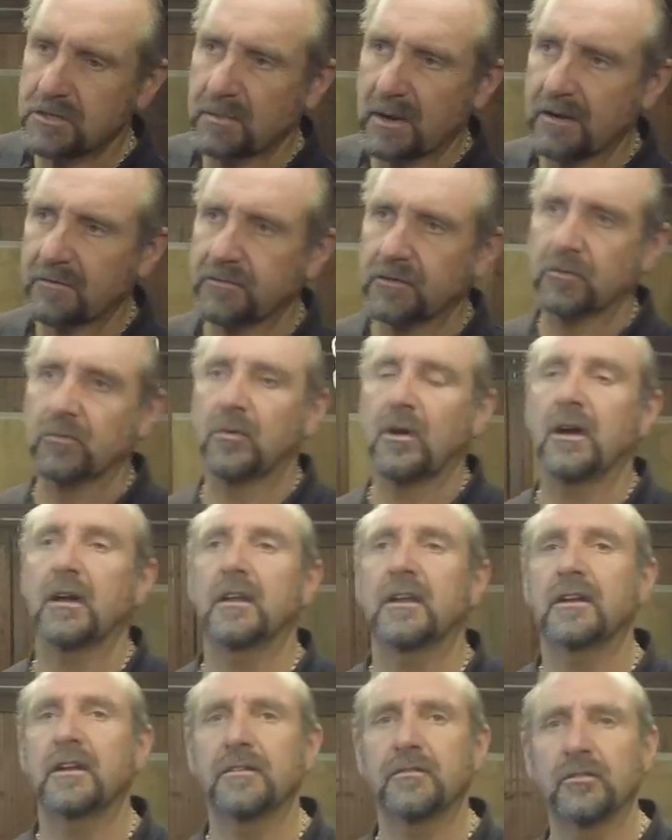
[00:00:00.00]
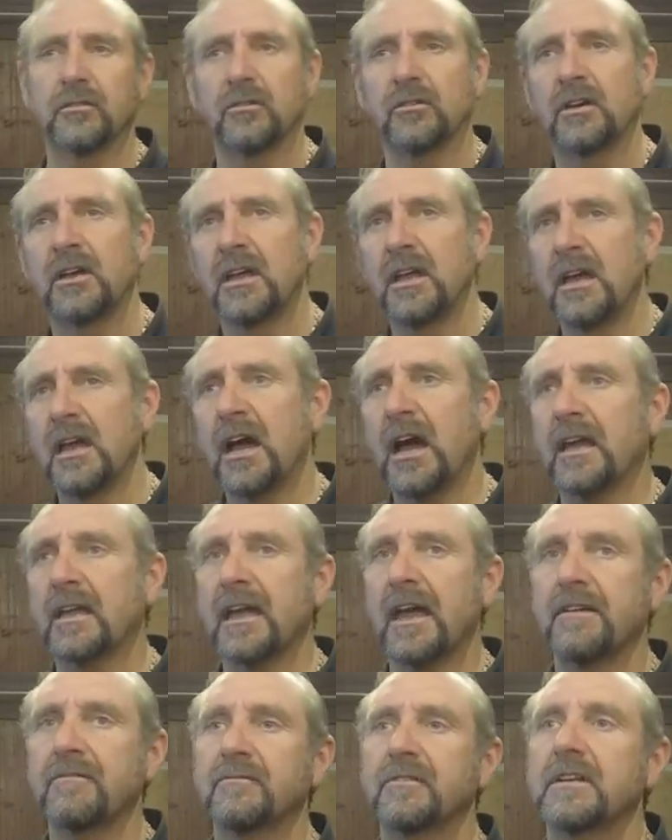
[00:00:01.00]
these about for a while, and I thought I
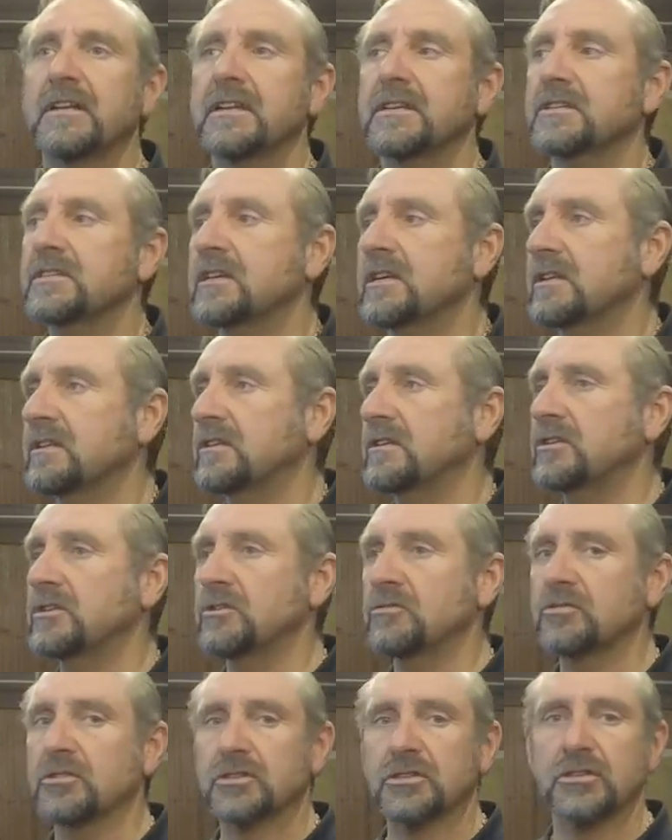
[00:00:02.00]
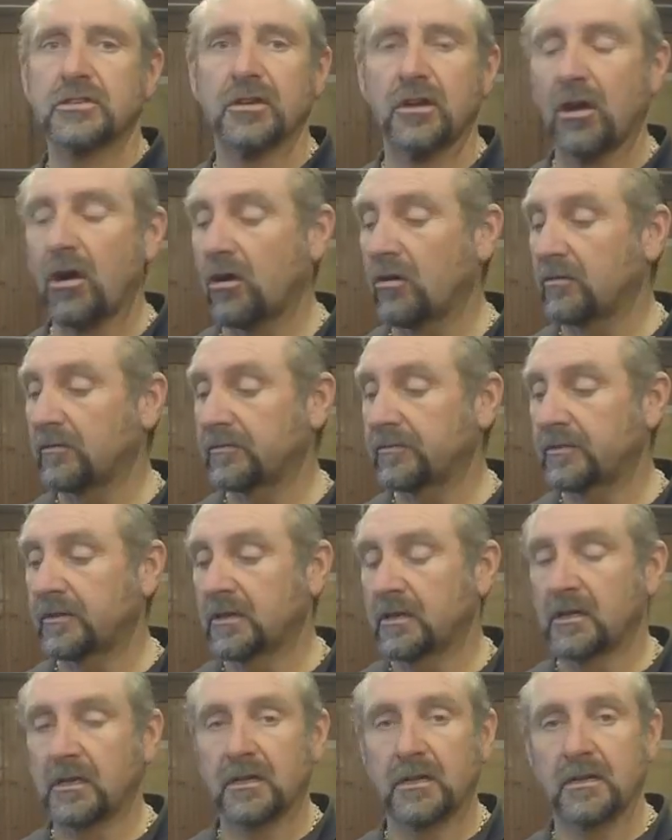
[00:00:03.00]
can't really see the use of
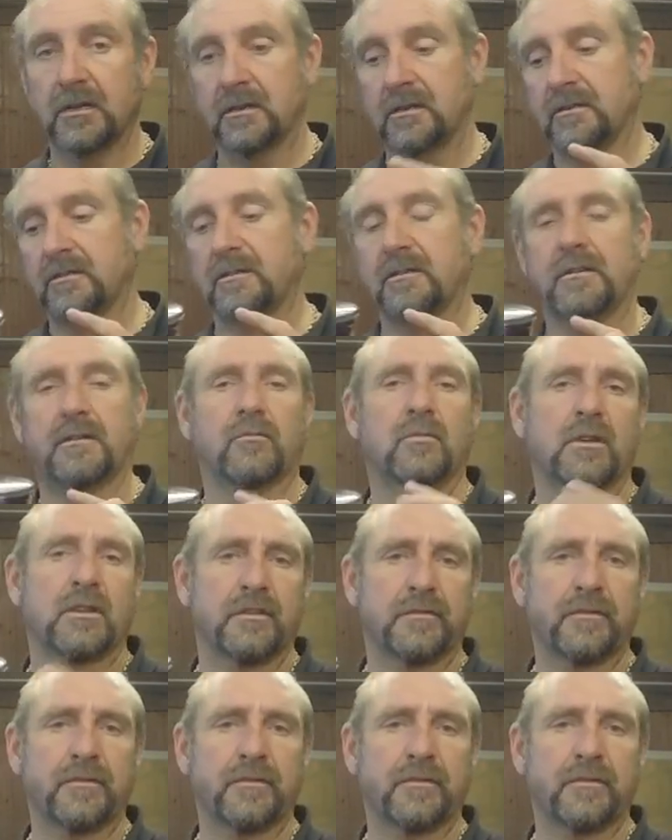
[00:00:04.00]
one